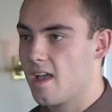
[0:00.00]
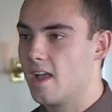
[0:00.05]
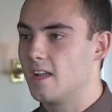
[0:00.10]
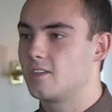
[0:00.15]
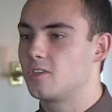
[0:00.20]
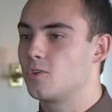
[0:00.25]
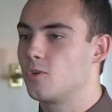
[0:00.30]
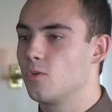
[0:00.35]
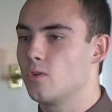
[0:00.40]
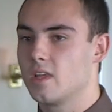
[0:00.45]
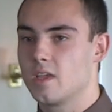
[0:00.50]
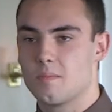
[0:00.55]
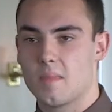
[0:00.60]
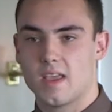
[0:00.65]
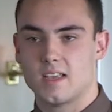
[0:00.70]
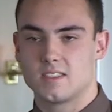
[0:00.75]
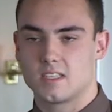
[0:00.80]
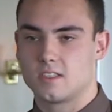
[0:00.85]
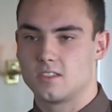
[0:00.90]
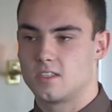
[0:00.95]
It's truly
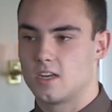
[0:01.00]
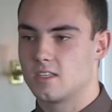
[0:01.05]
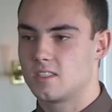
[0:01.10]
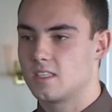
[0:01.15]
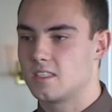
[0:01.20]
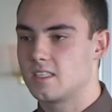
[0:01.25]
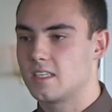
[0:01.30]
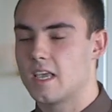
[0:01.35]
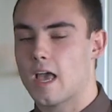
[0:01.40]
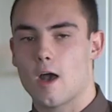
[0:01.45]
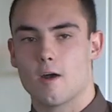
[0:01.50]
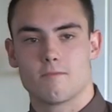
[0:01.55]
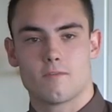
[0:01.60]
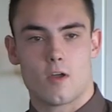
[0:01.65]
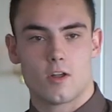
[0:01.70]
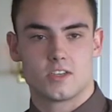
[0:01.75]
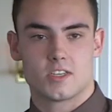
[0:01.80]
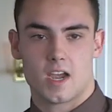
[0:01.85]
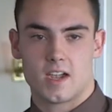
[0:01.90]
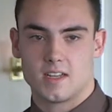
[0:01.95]
amazing just to see how
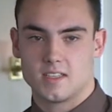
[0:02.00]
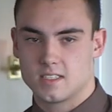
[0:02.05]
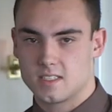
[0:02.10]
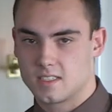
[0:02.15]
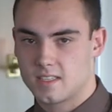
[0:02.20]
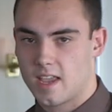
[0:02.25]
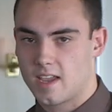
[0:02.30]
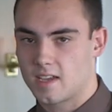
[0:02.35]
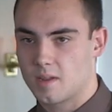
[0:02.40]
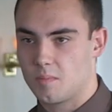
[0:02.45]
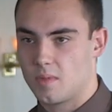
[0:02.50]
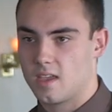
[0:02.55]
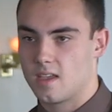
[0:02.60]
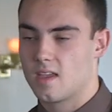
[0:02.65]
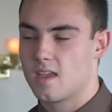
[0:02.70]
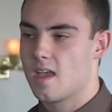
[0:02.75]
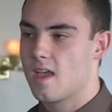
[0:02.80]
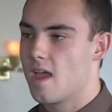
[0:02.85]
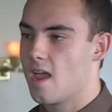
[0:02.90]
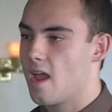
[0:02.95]
far Chinese has taken me,
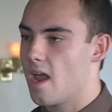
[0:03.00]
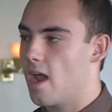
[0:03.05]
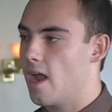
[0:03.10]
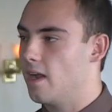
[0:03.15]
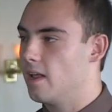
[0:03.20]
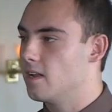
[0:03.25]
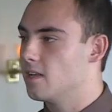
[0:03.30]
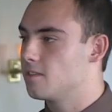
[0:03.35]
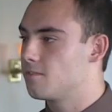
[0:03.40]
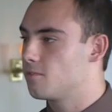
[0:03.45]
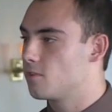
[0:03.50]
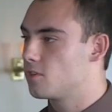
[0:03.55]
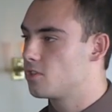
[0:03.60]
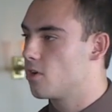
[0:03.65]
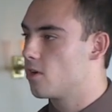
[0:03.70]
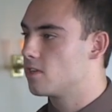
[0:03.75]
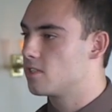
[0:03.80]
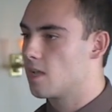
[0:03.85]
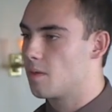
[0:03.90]
and it is for sure